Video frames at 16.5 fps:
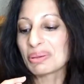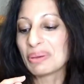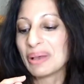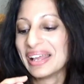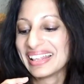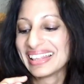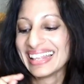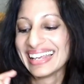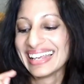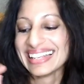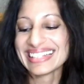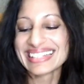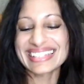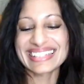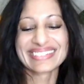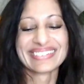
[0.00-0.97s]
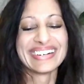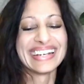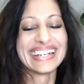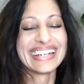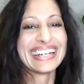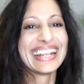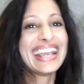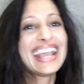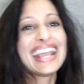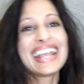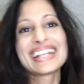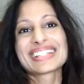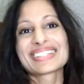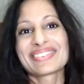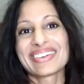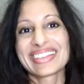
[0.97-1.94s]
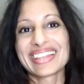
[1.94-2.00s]
this one
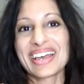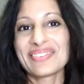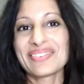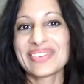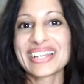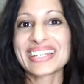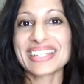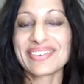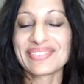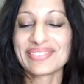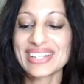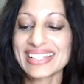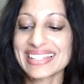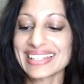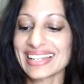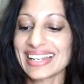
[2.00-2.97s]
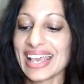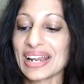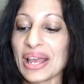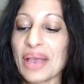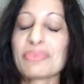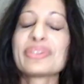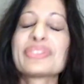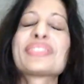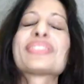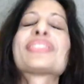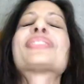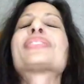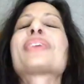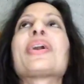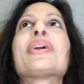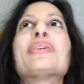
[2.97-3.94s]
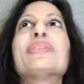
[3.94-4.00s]
is the one that I picked up recently and I was
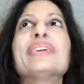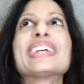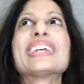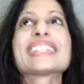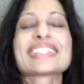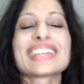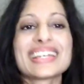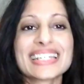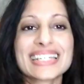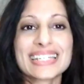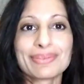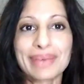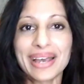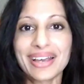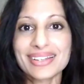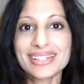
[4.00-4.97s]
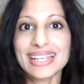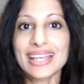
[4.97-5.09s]
so excited about